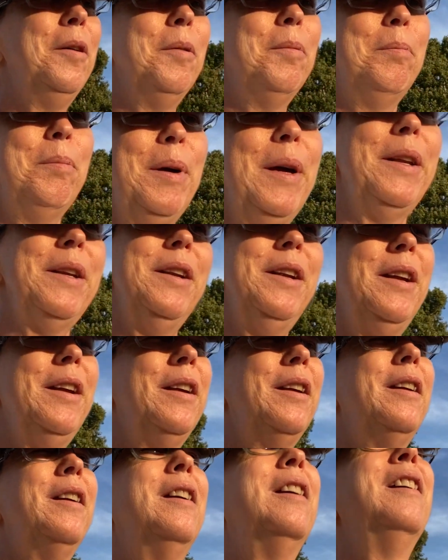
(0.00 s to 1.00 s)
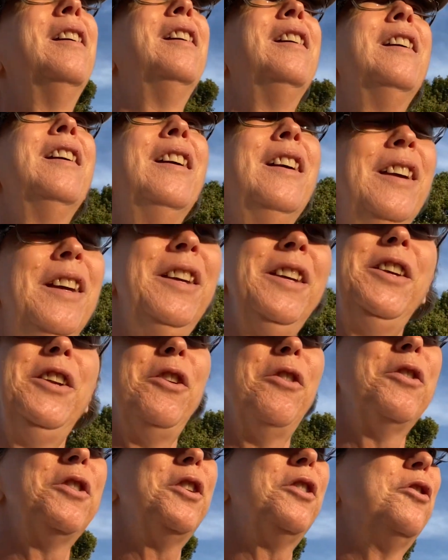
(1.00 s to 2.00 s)
But
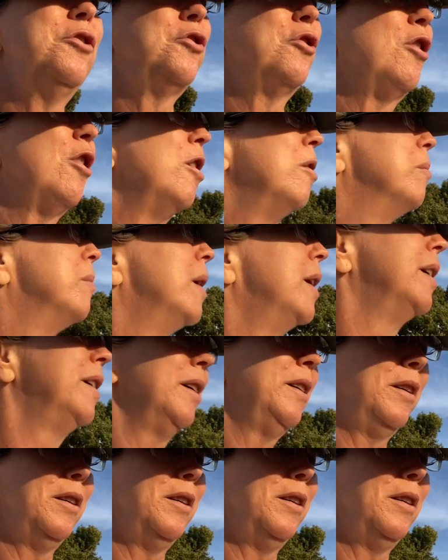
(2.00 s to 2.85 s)
it did jar my